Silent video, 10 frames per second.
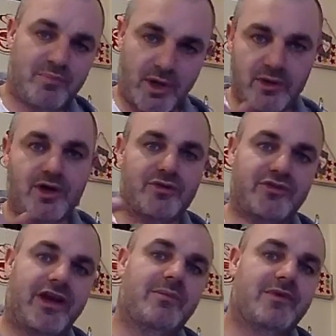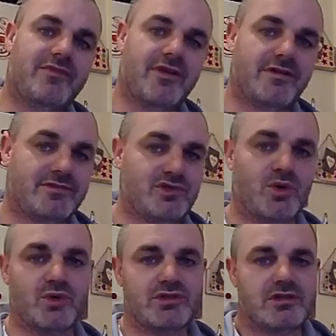broke contact with the
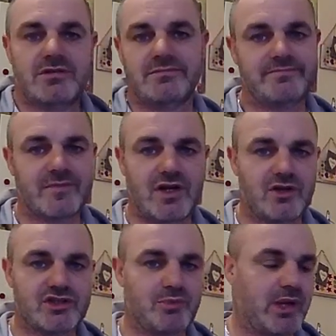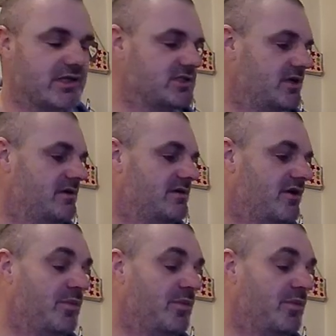torch and I lost the picture.